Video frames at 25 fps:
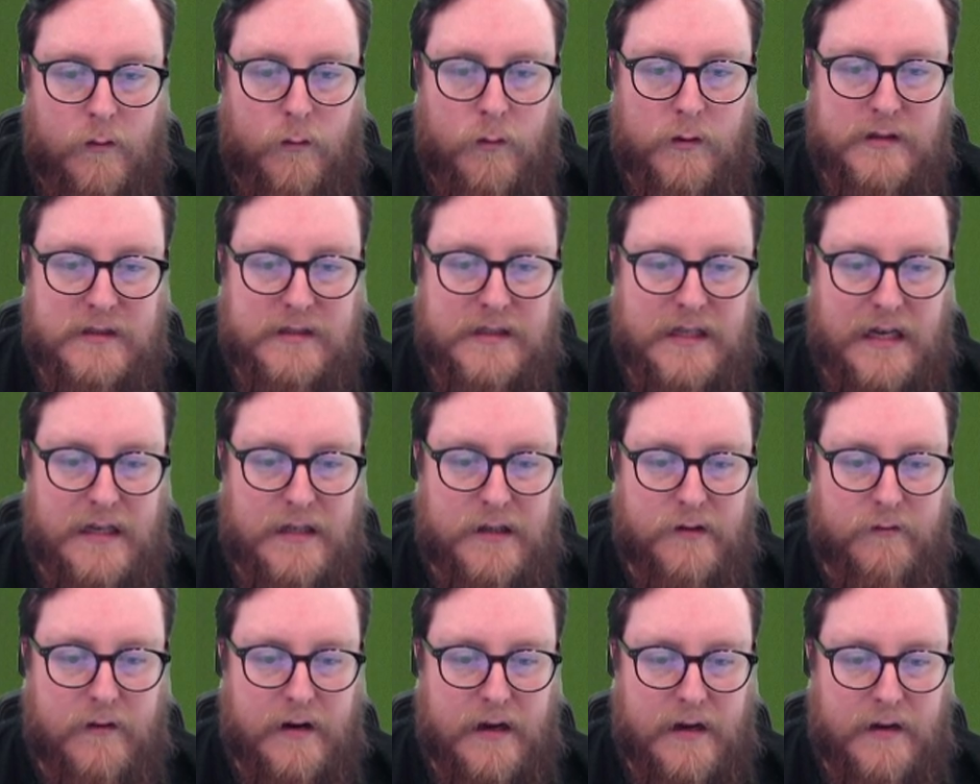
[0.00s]
We'll stay
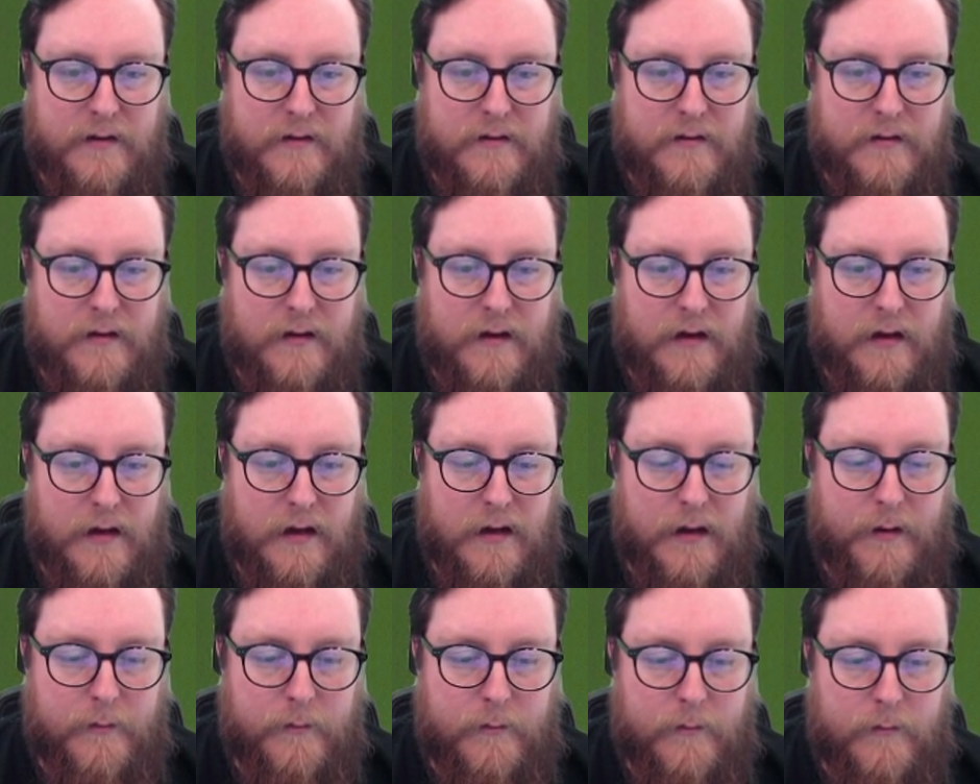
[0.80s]
direct.
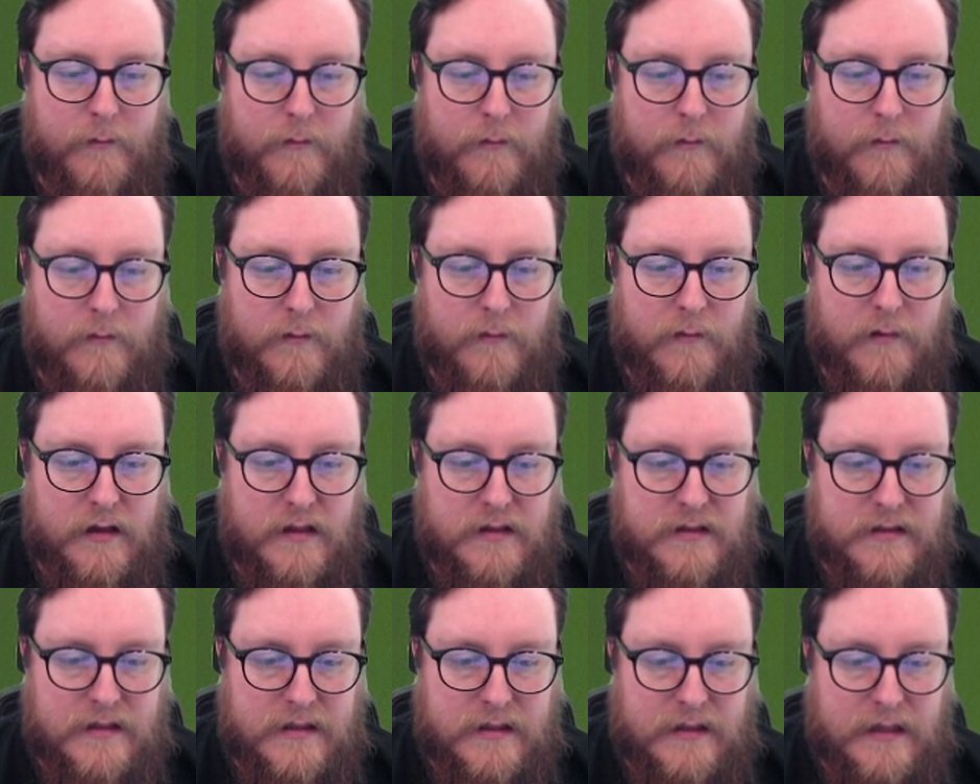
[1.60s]

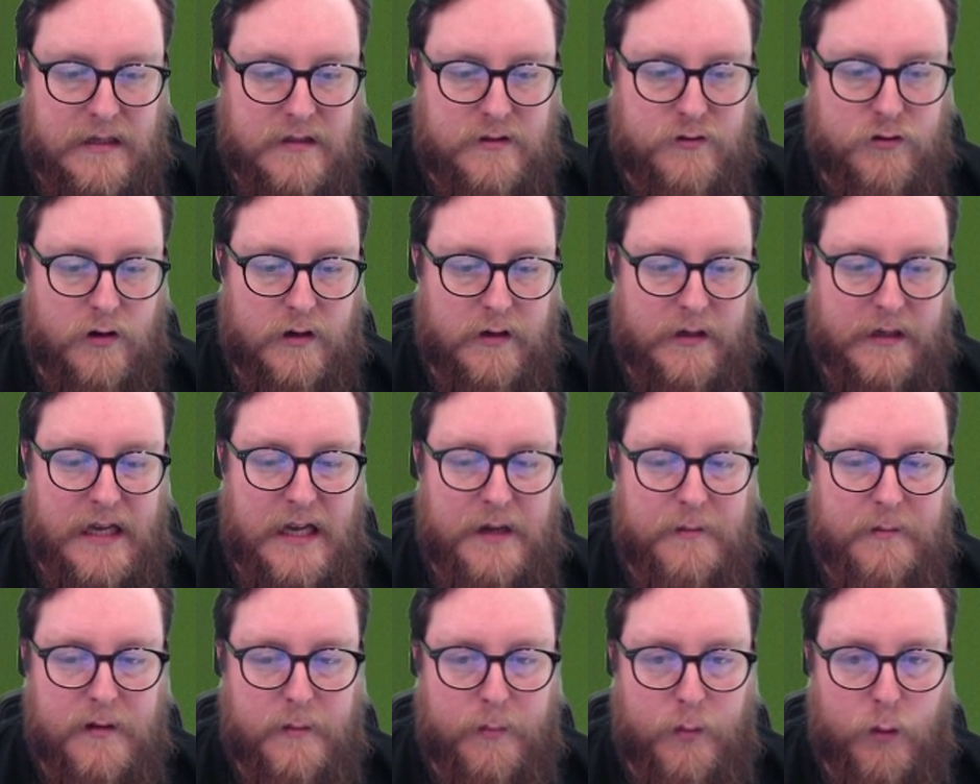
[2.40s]
Let's try and
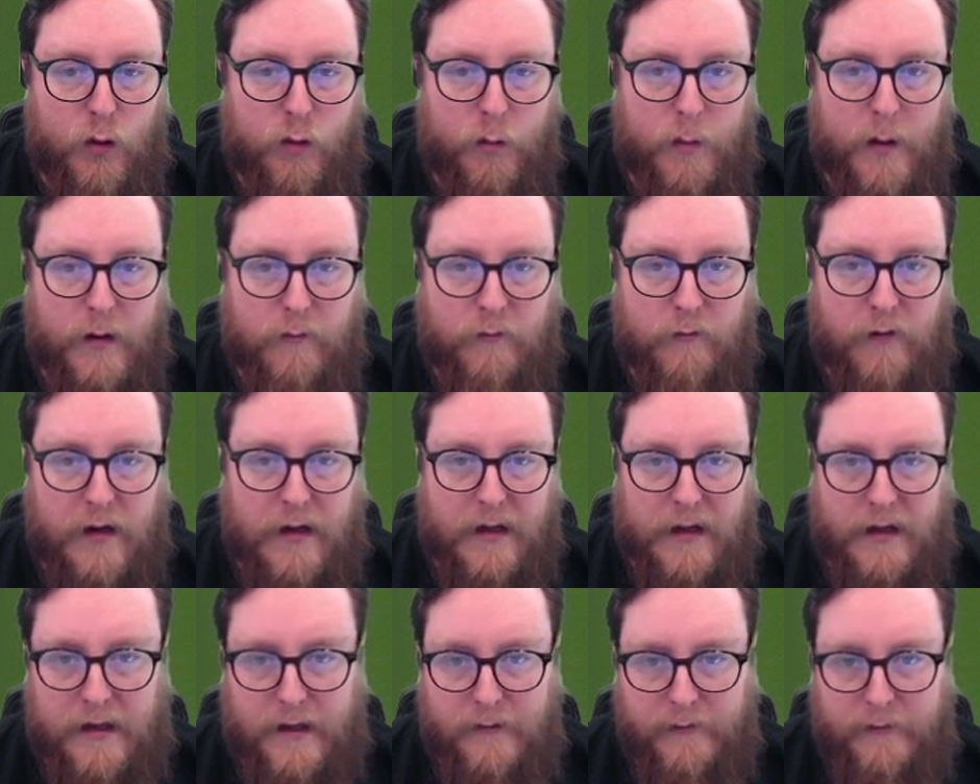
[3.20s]
keep the ball by
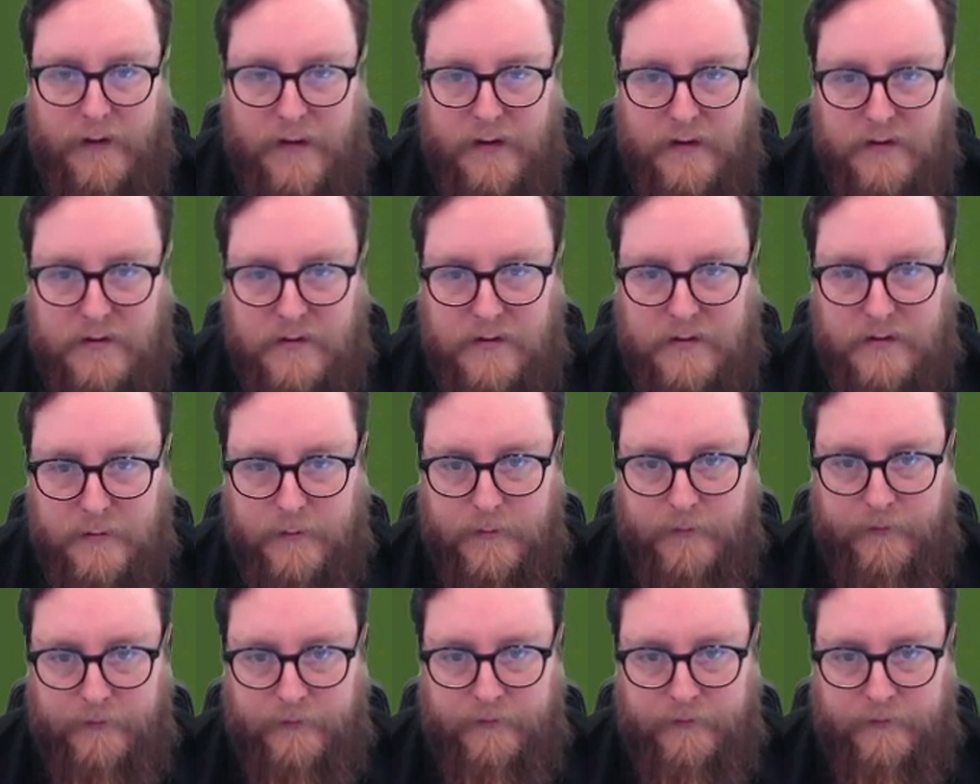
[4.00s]
running at the fence.